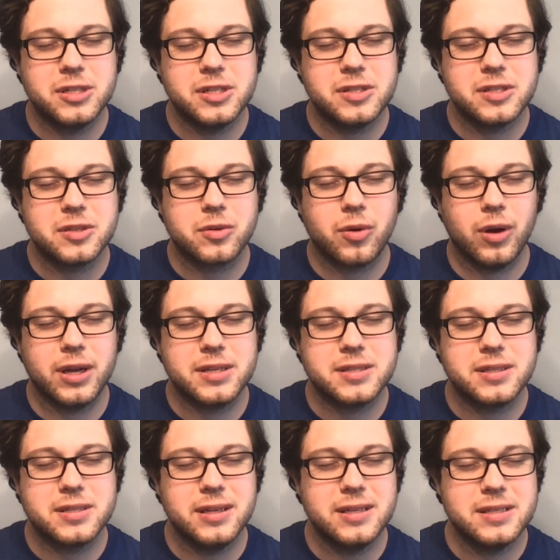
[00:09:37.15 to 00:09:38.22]
Jesus
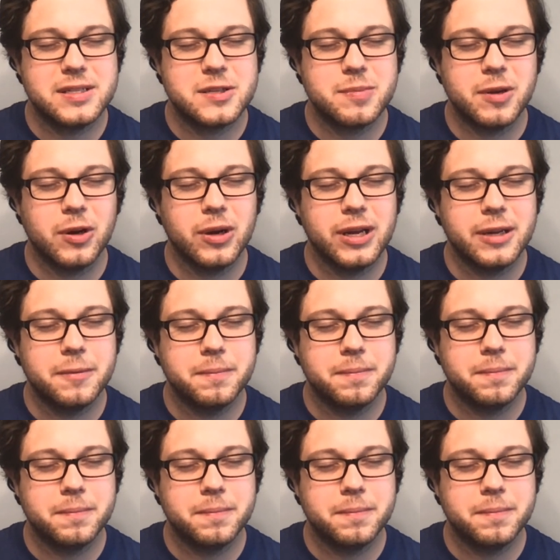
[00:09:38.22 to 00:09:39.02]
Christ, and his Spirit.